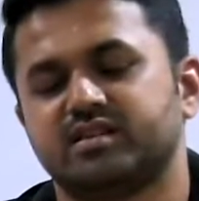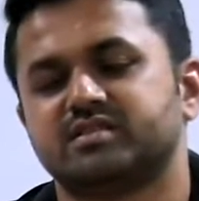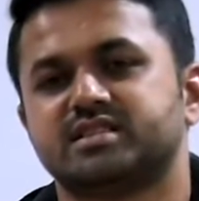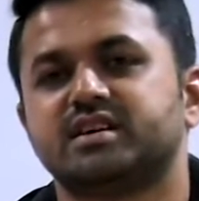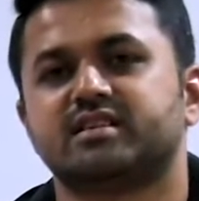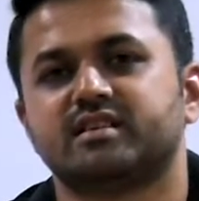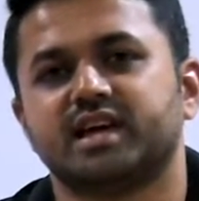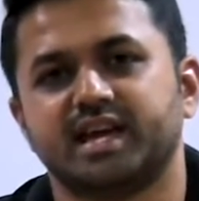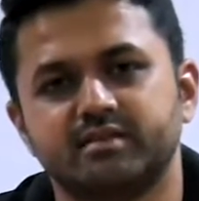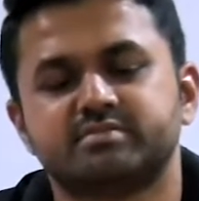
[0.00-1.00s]
consider
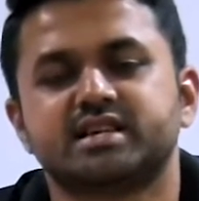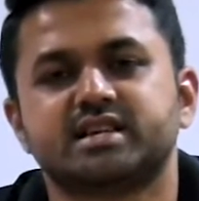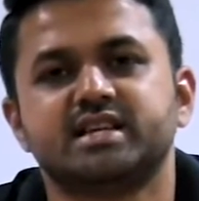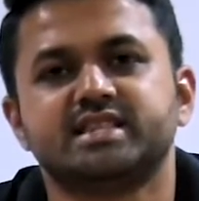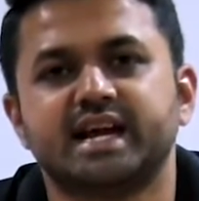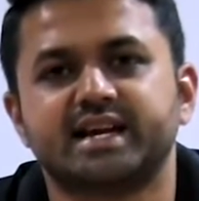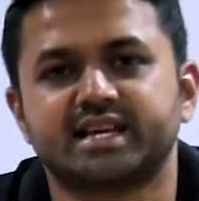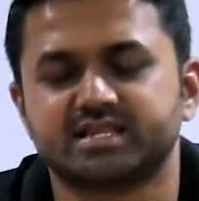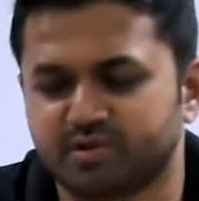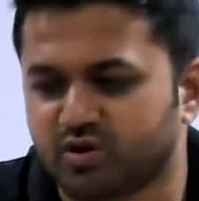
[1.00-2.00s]
AM signal in that
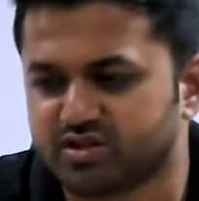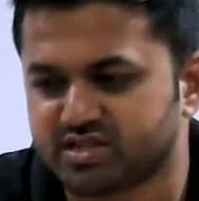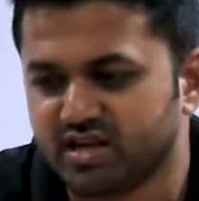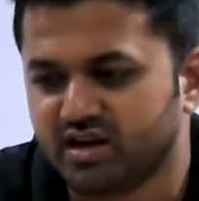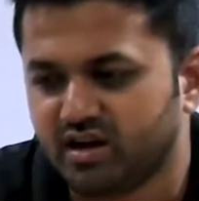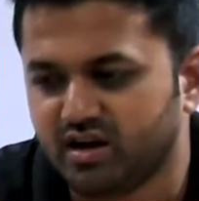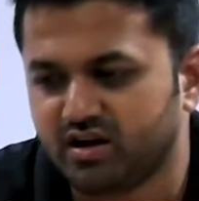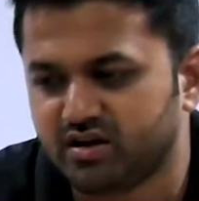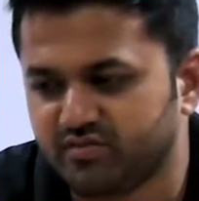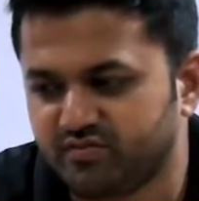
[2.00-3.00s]
case because
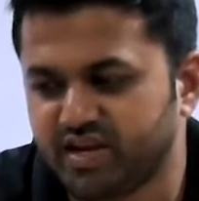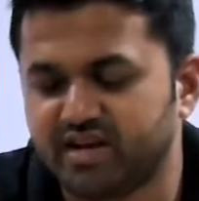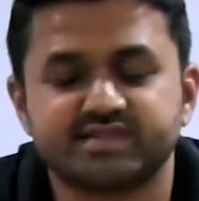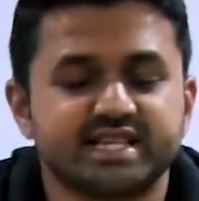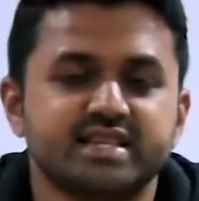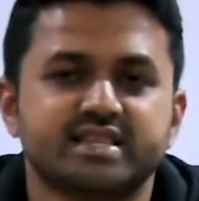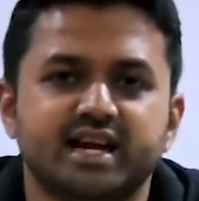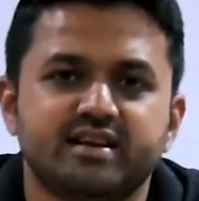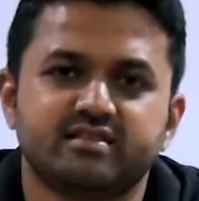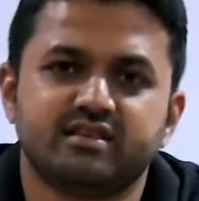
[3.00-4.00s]
we have seen
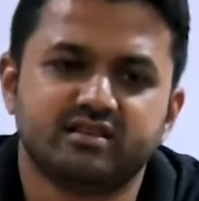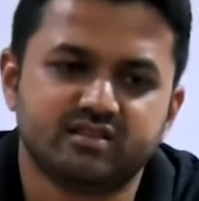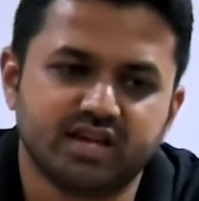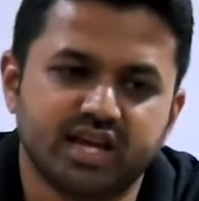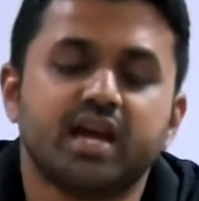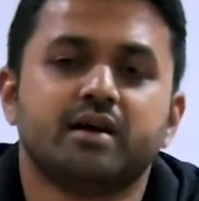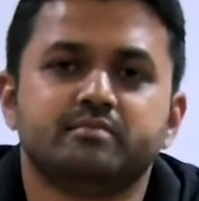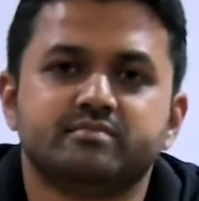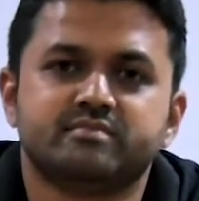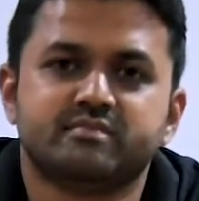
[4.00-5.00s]
that the
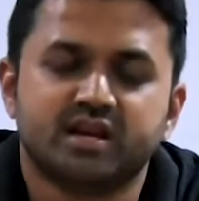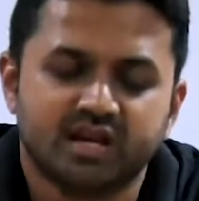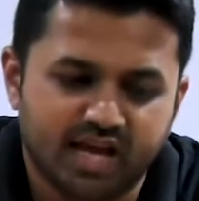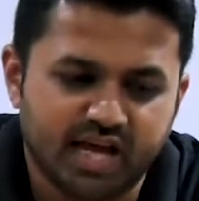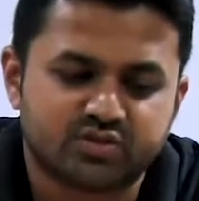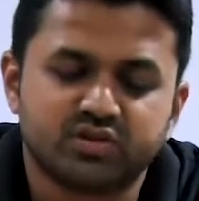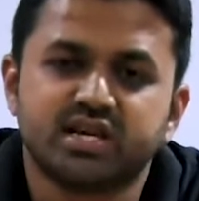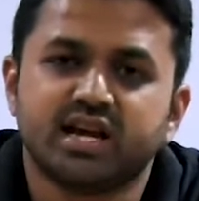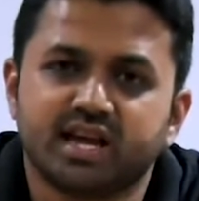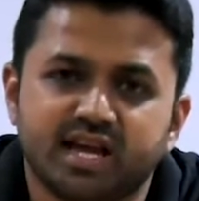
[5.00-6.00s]
AM
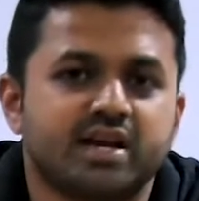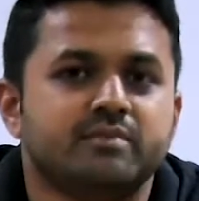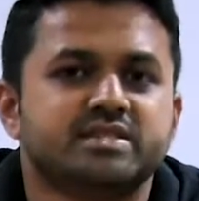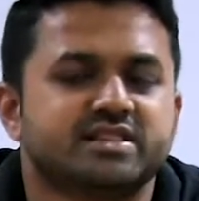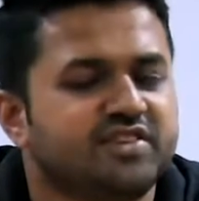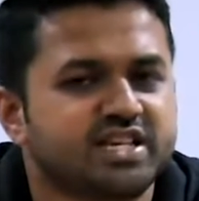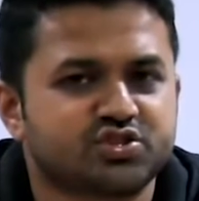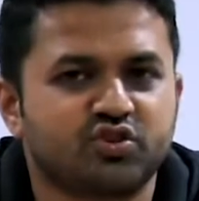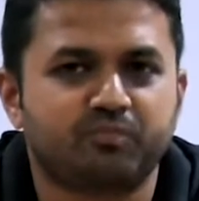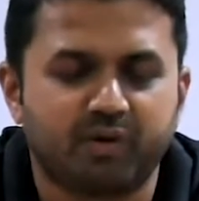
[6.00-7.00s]
is a
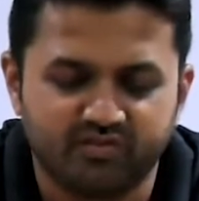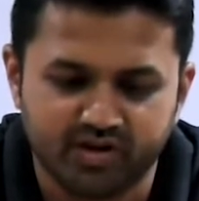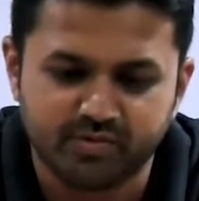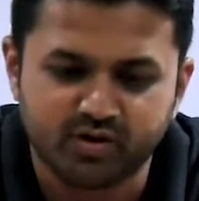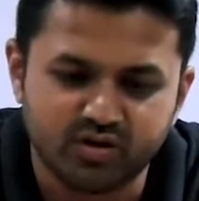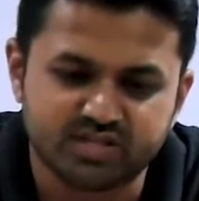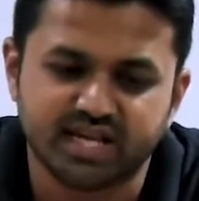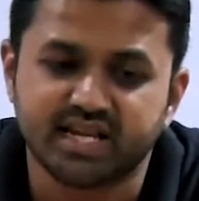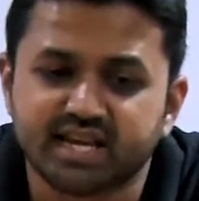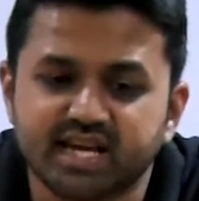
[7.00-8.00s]
waste of power, because
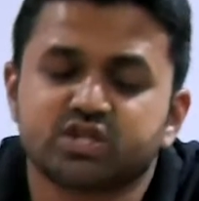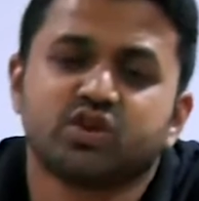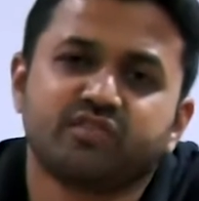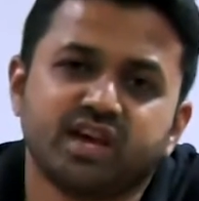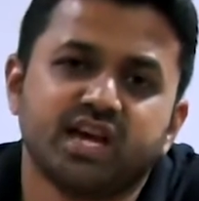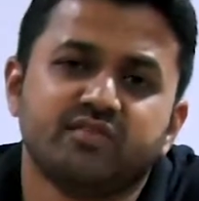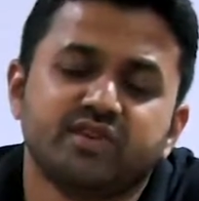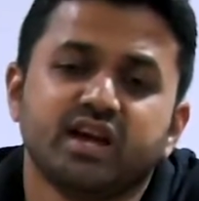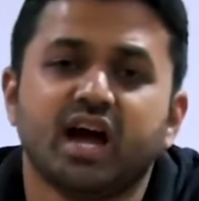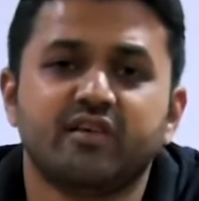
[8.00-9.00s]
in case of AM
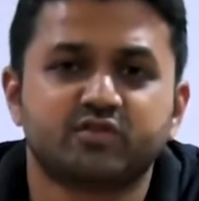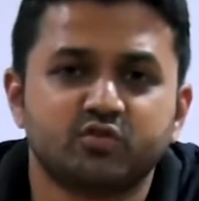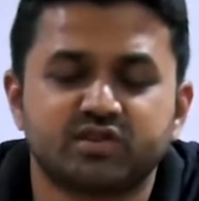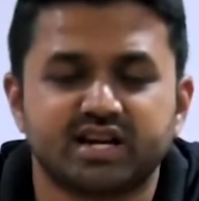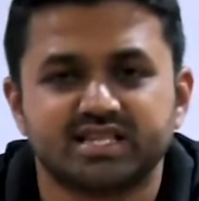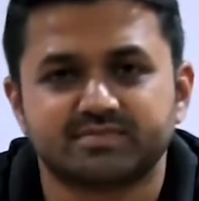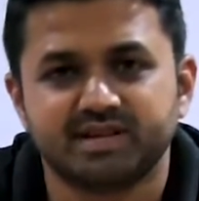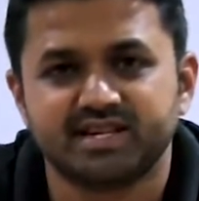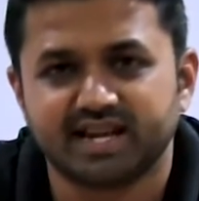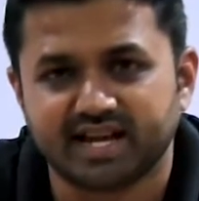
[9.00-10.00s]
we have to
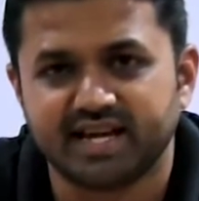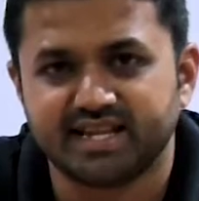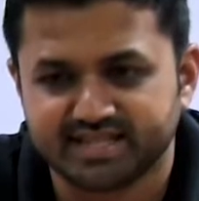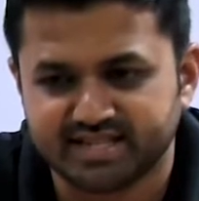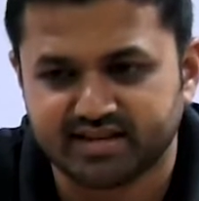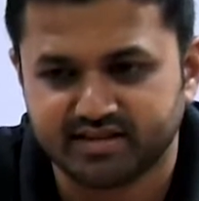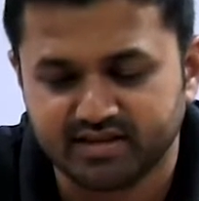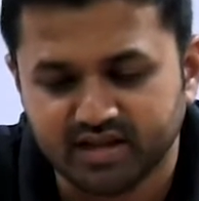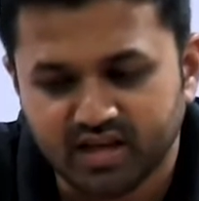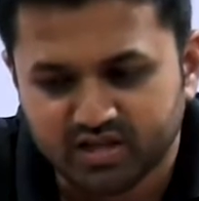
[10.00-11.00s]
transmit the carrier signal.
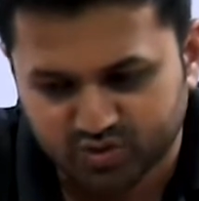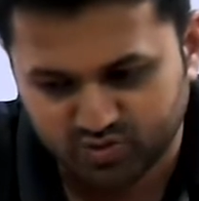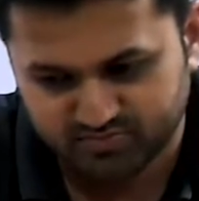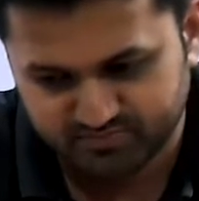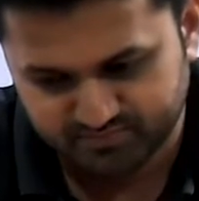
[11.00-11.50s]
So